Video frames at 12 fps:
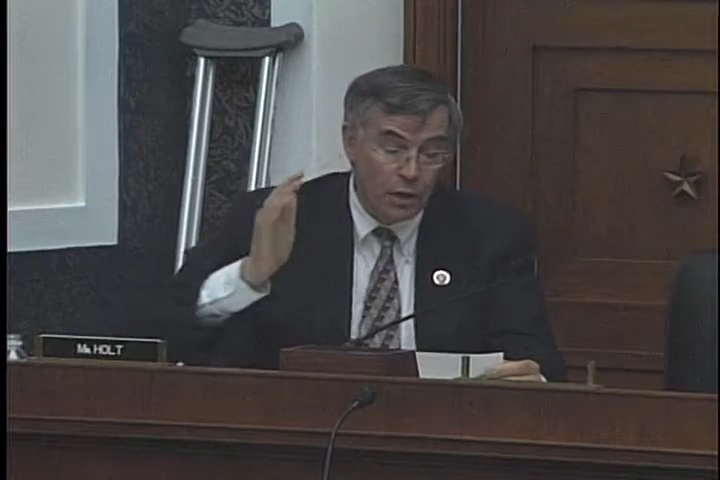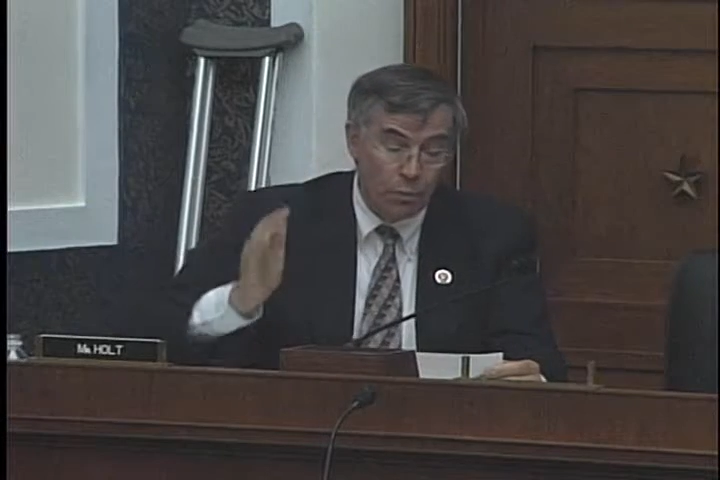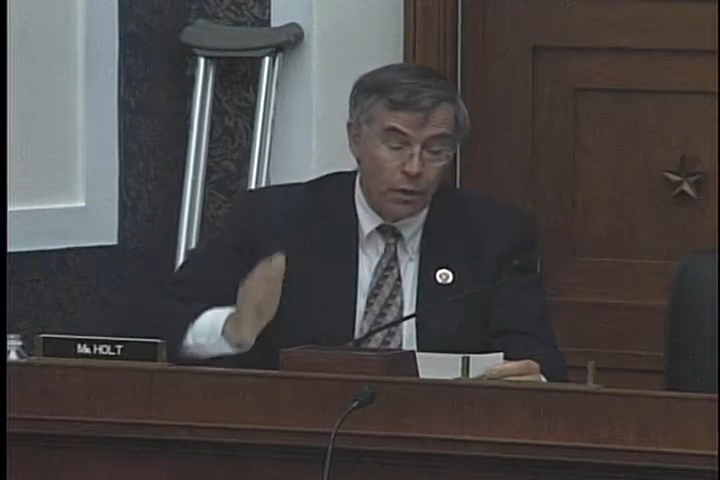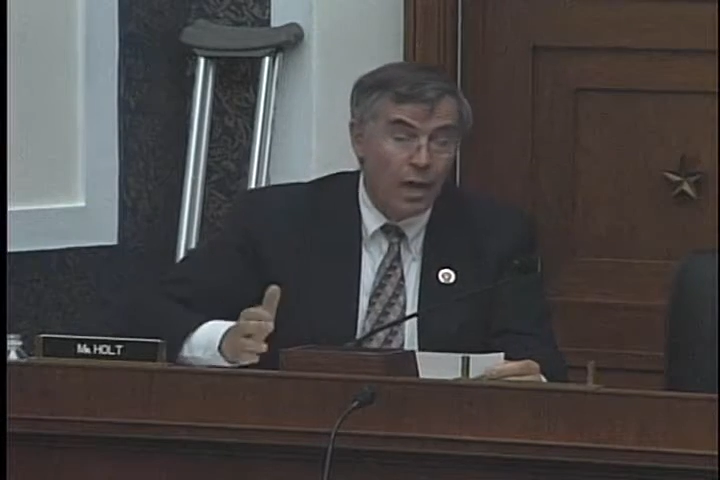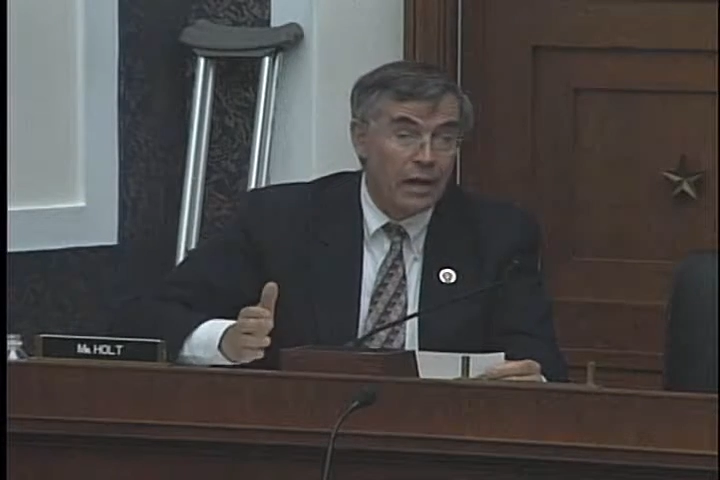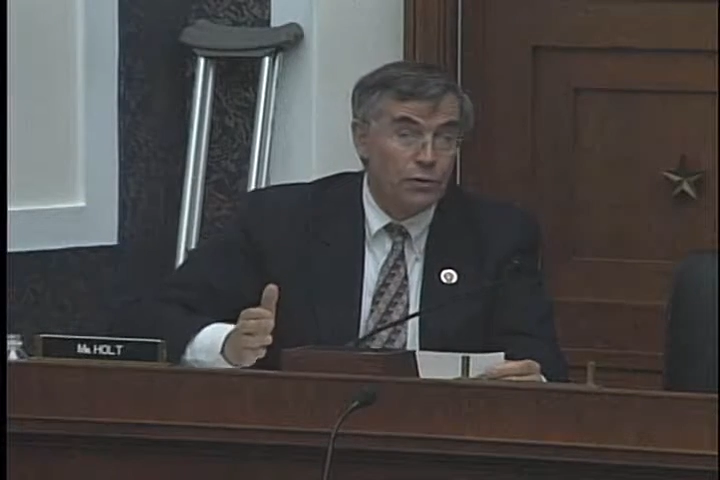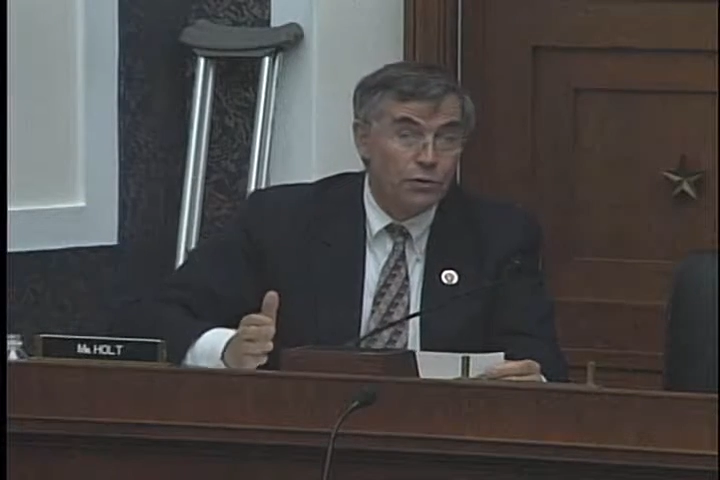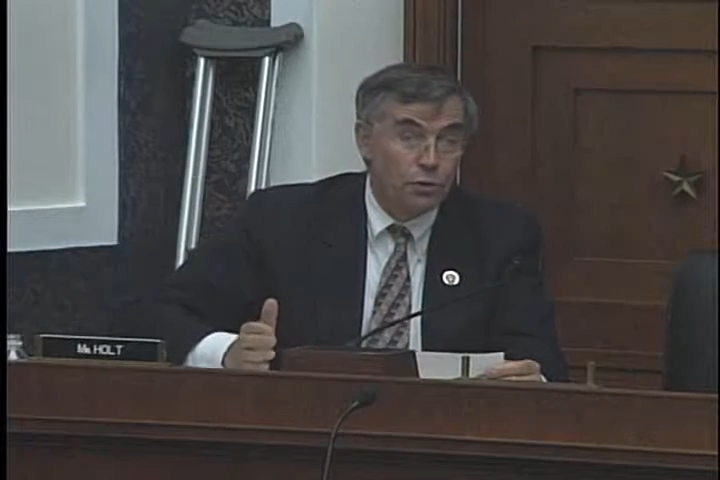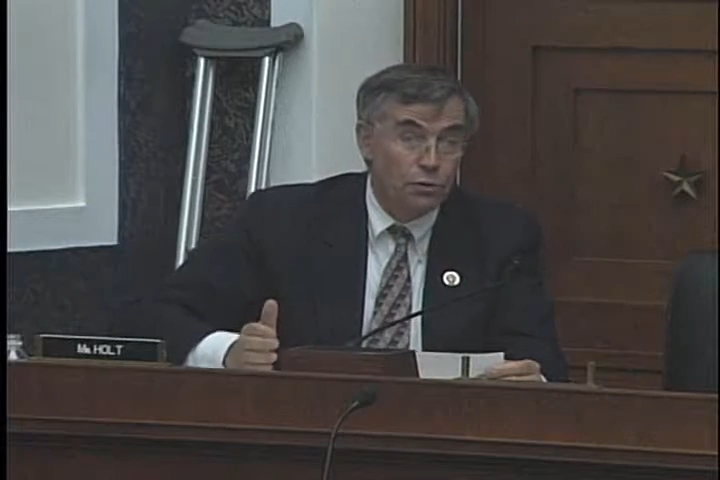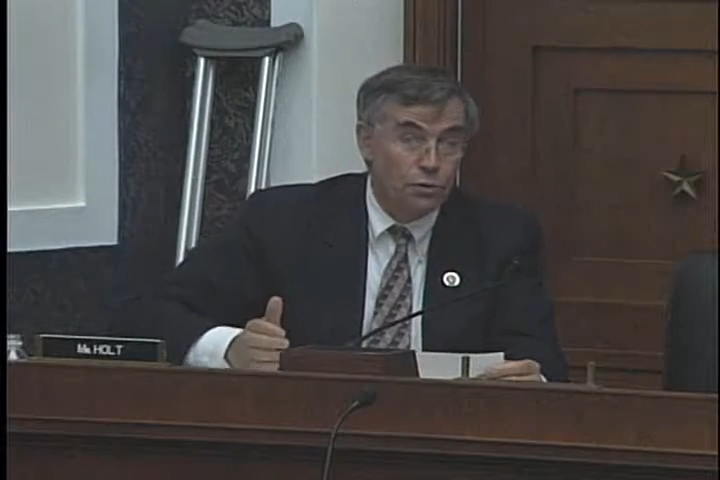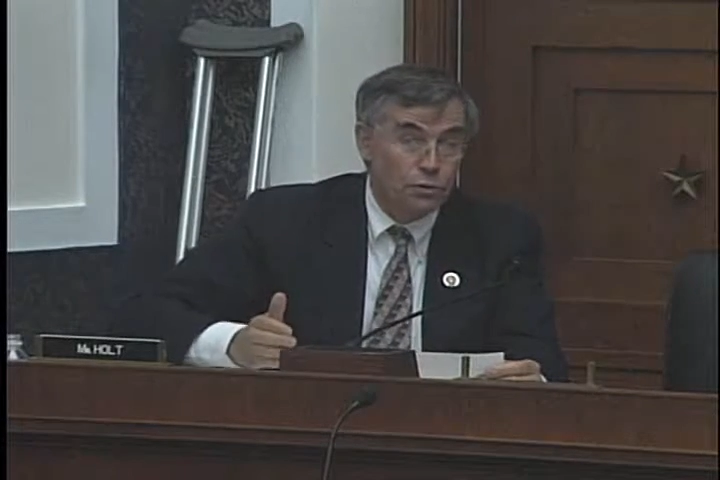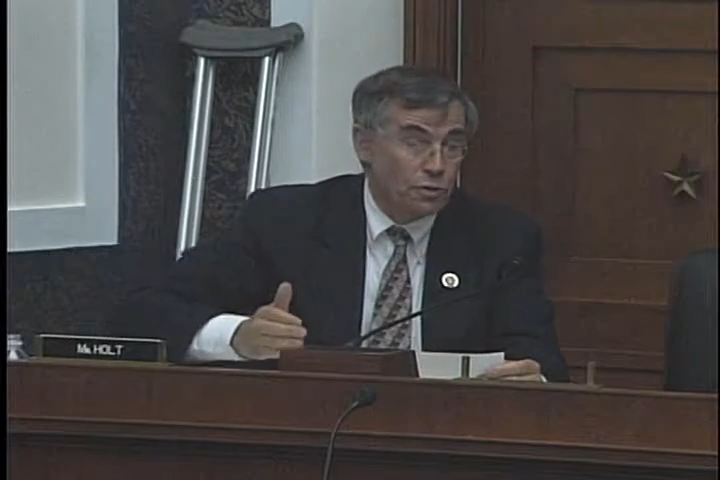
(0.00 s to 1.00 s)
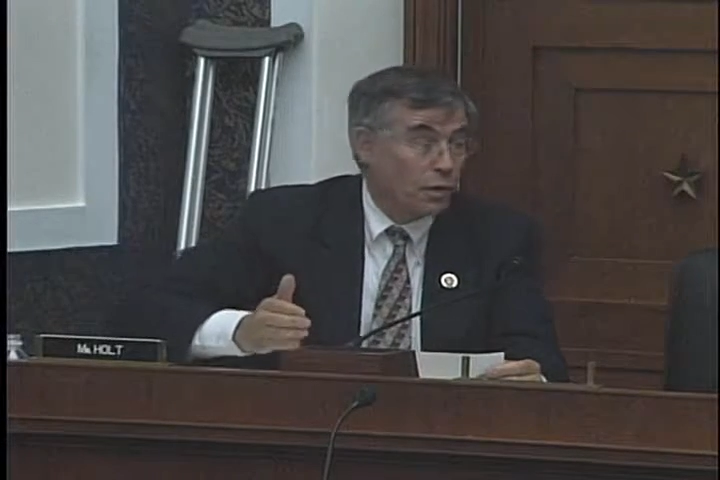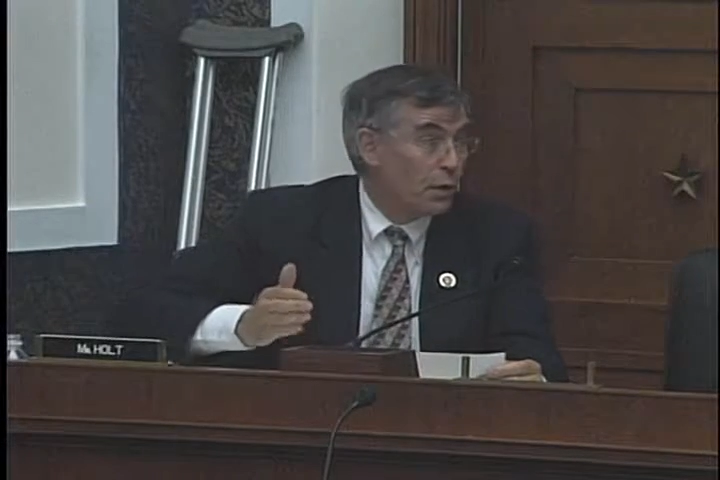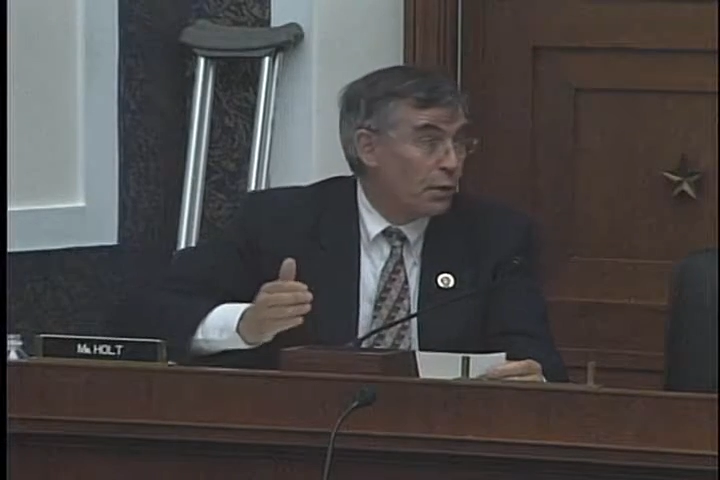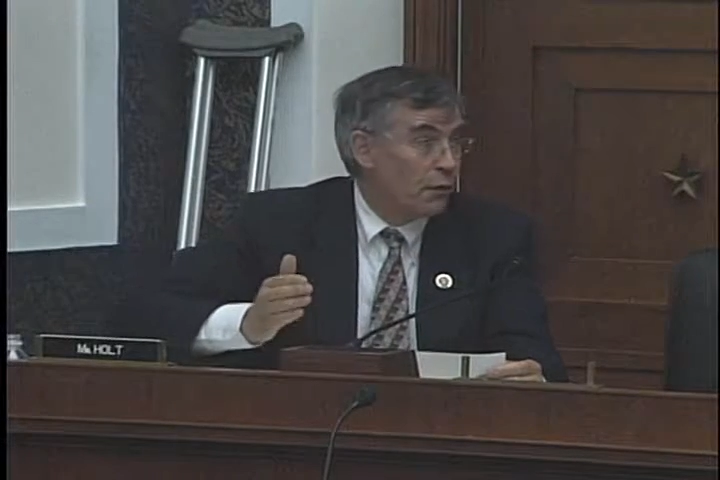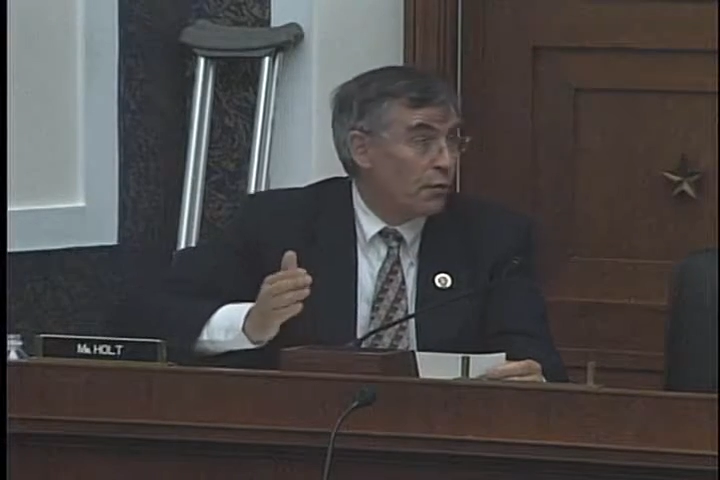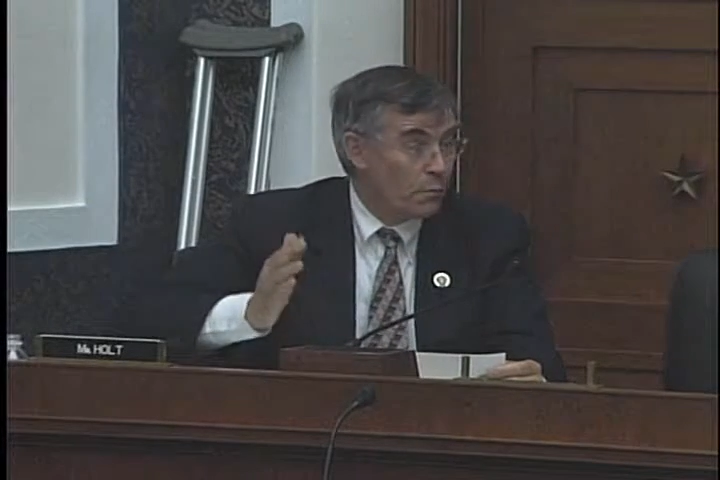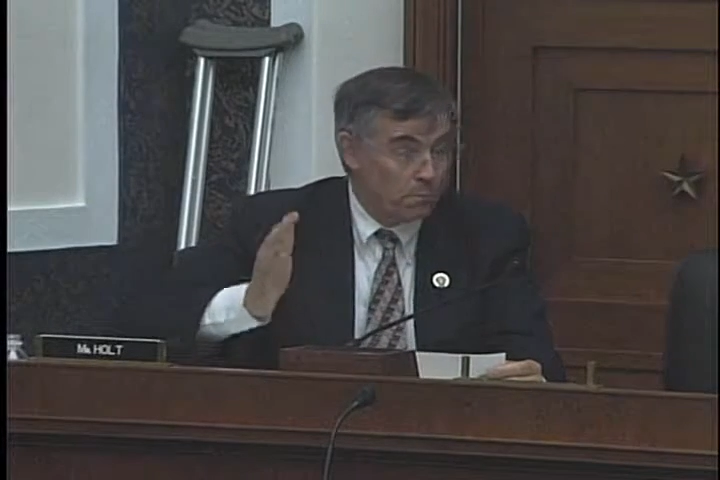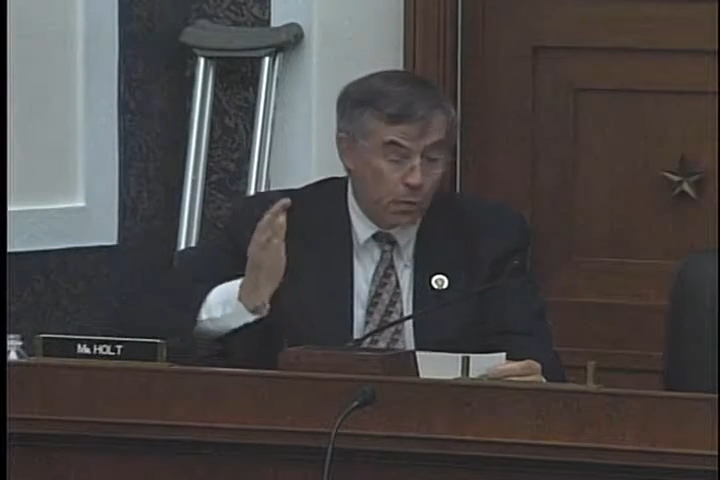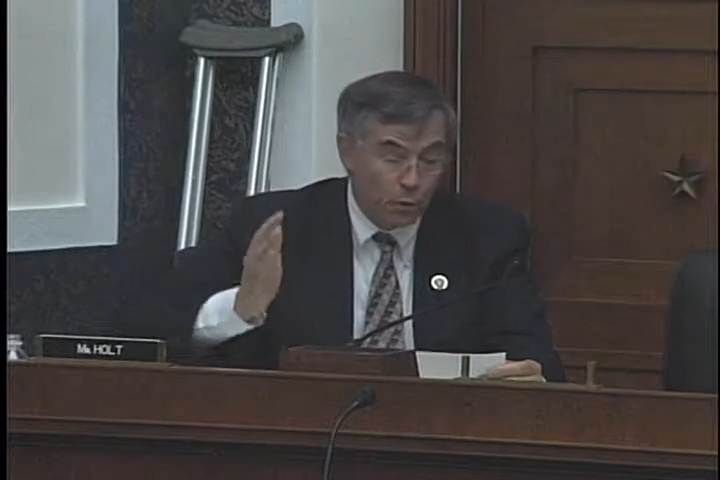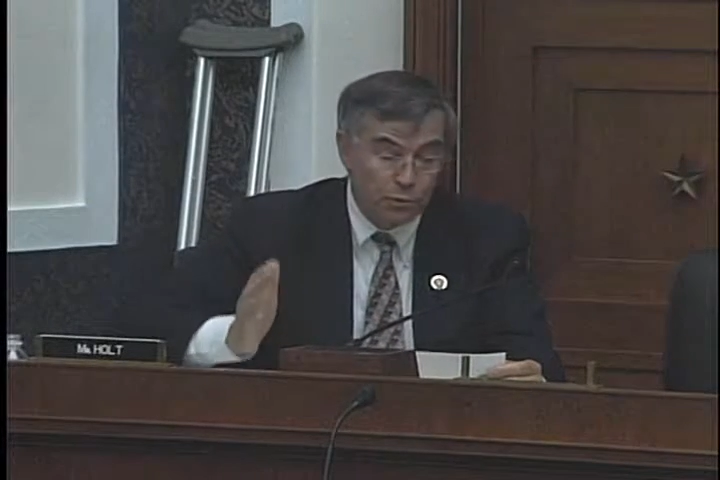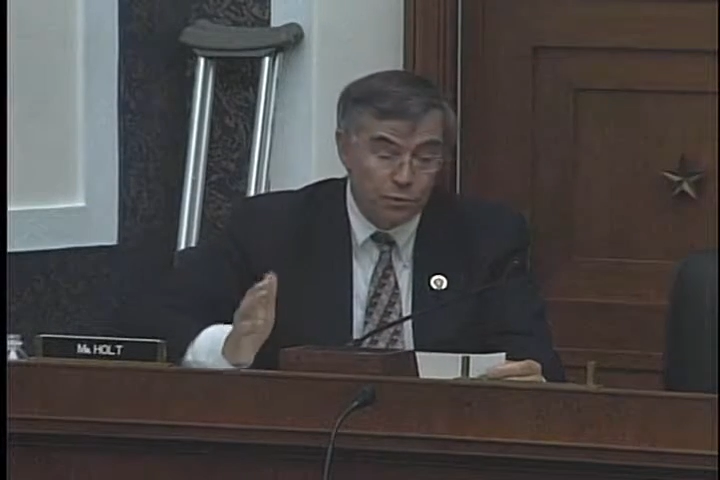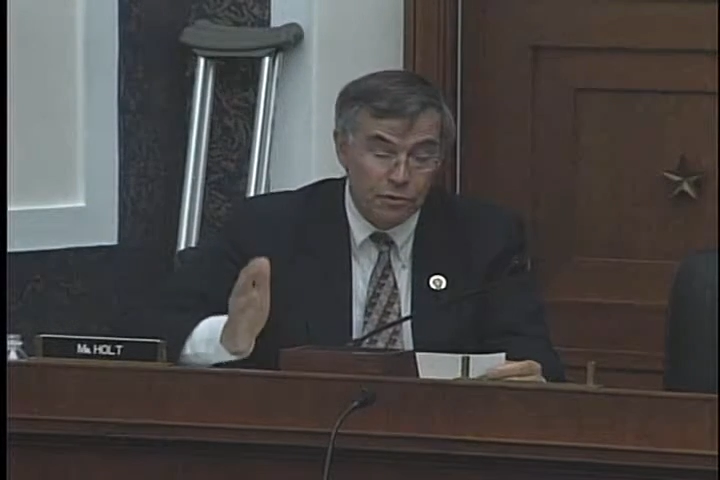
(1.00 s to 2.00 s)
rely on Social Security for
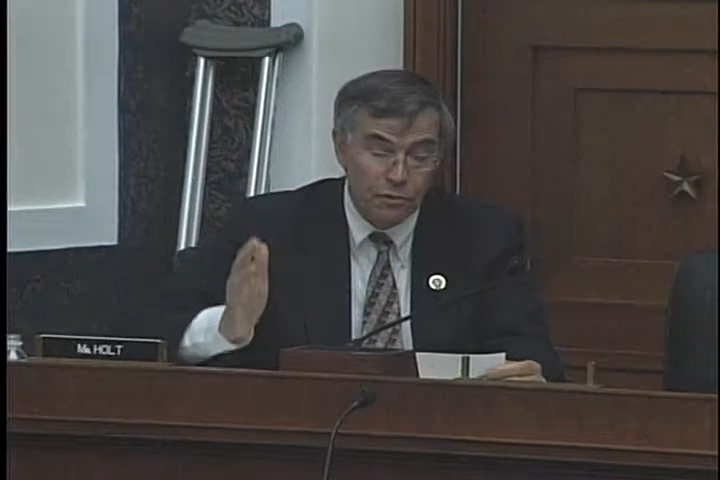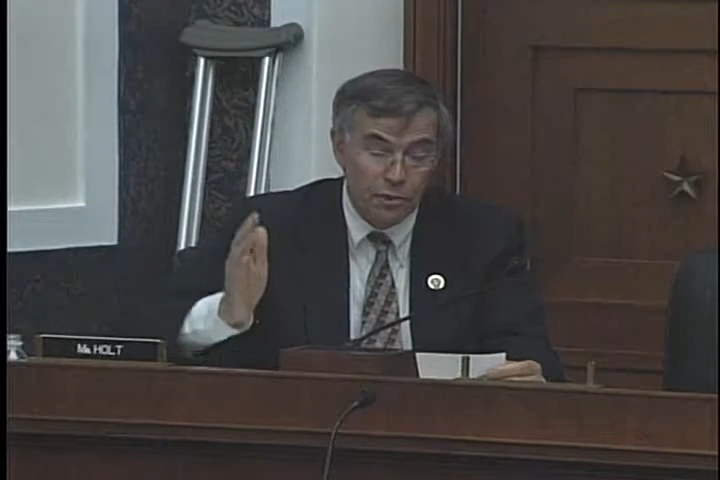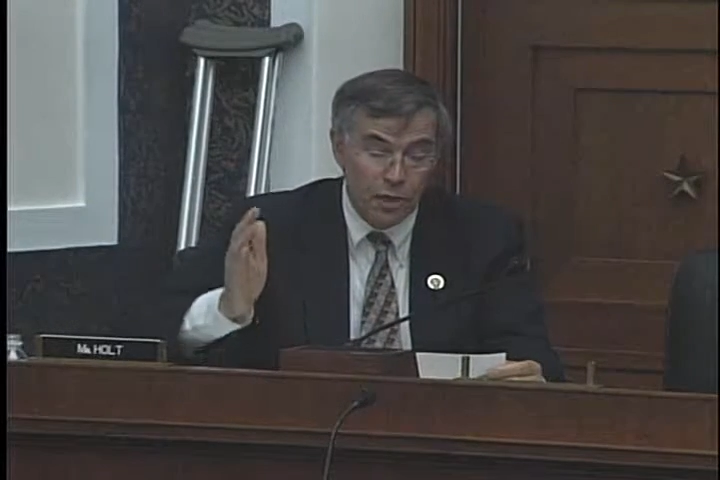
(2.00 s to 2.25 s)
most